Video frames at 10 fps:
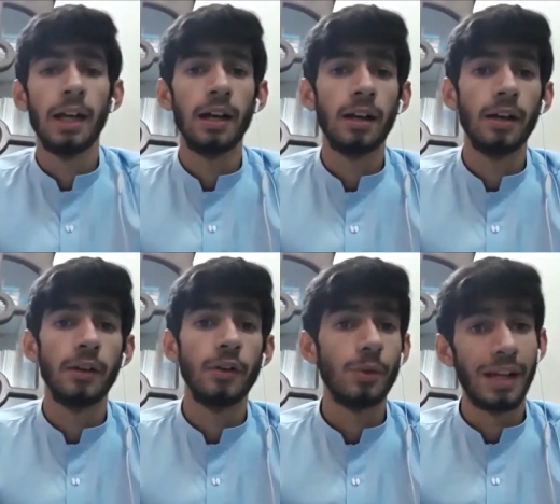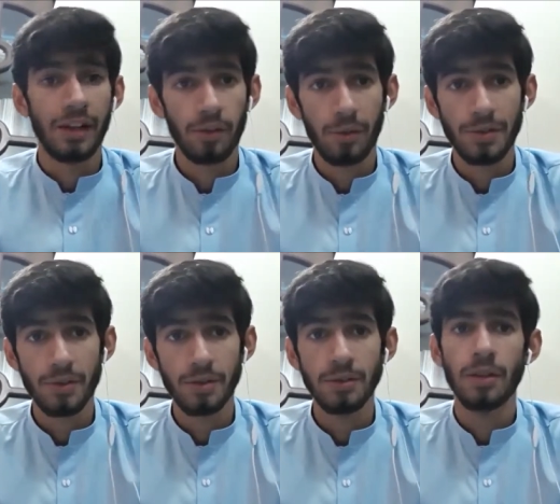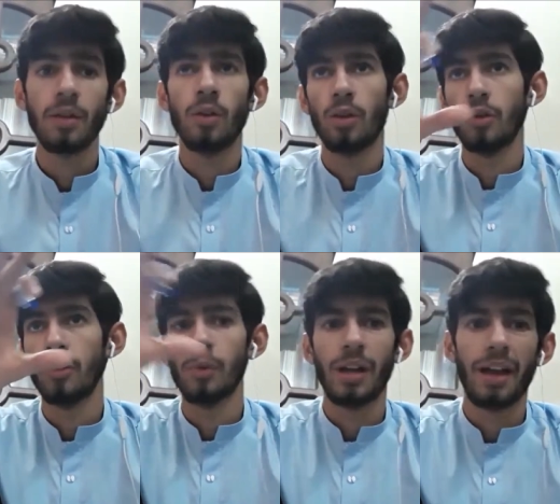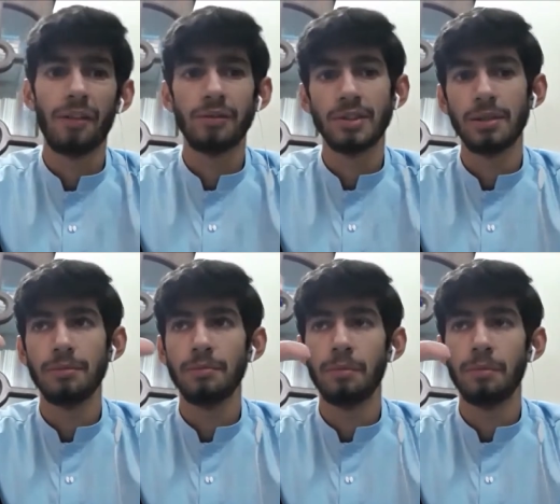uh, you'll hear a question or you'll have some